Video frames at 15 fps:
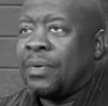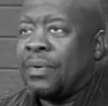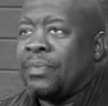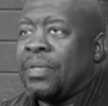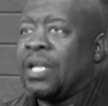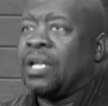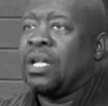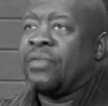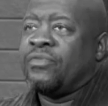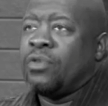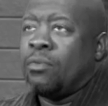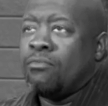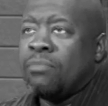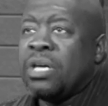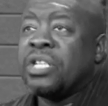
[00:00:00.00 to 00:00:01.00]
that love your
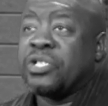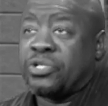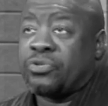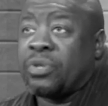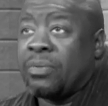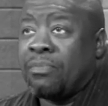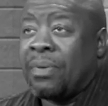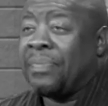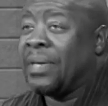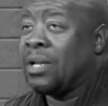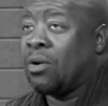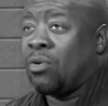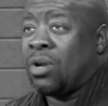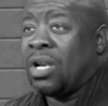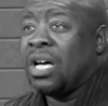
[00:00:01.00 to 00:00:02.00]
ministry, but they
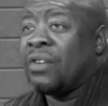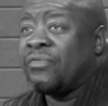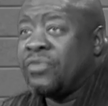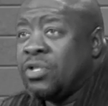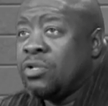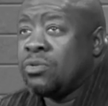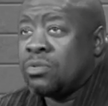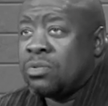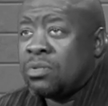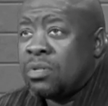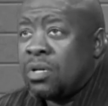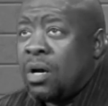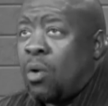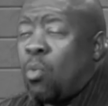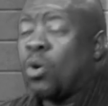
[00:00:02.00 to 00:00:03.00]
don't love you.
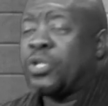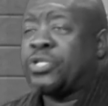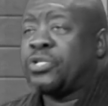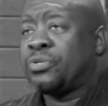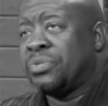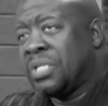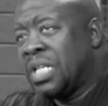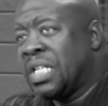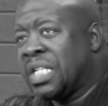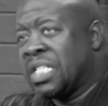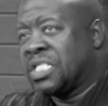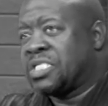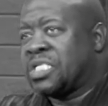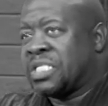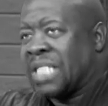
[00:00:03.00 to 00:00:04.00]
What you need
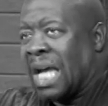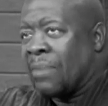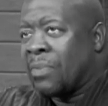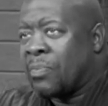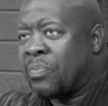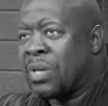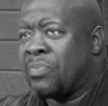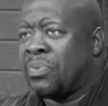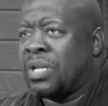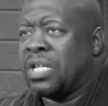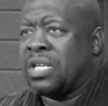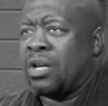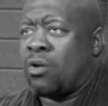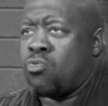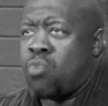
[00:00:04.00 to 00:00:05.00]
is the type of people
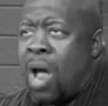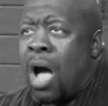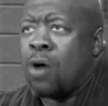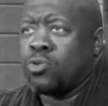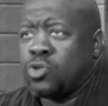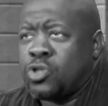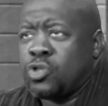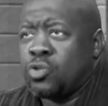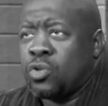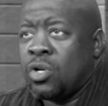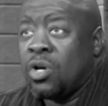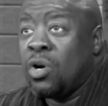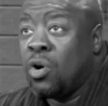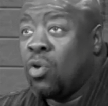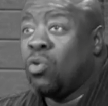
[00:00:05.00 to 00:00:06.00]
around you
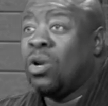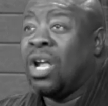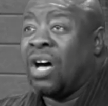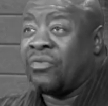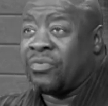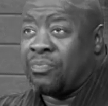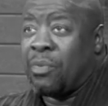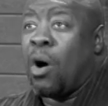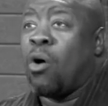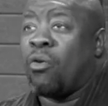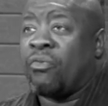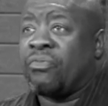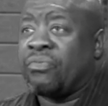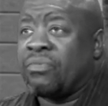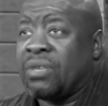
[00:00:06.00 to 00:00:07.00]
who loves
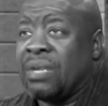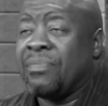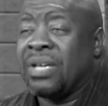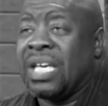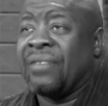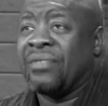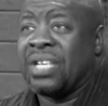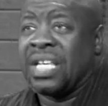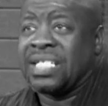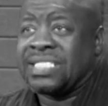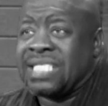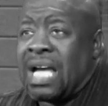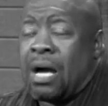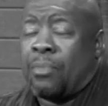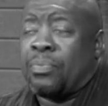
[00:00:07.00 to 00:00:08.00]
both. Let me give you an
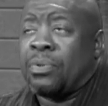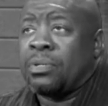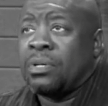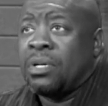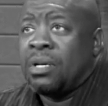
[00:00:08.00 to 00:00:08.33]
example.